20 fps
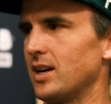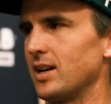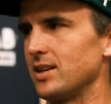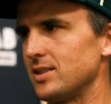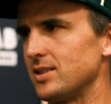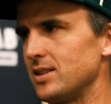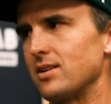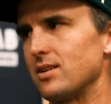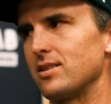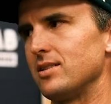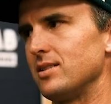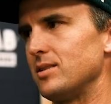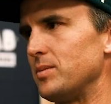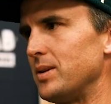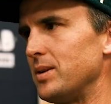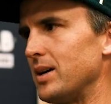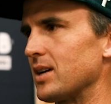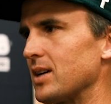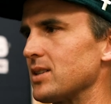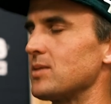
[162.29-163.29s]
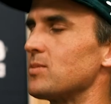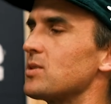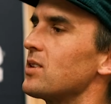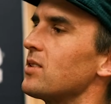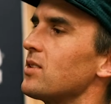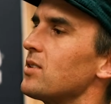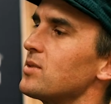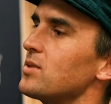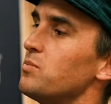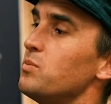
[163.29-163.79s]
here in a little bit because I'm sure
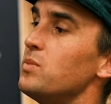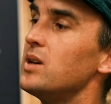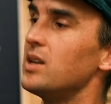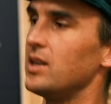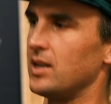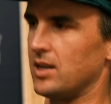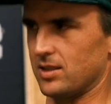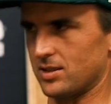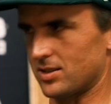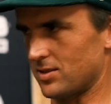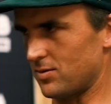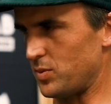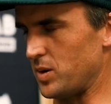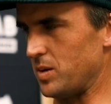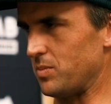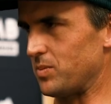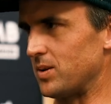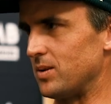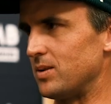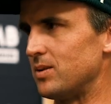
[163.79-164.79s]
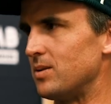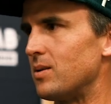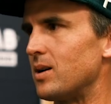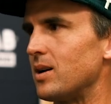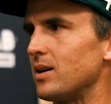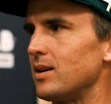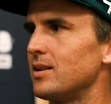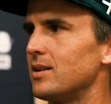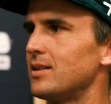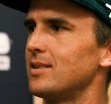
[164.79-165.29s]
there's millions of people who want
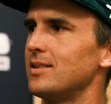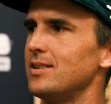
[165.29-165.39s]
to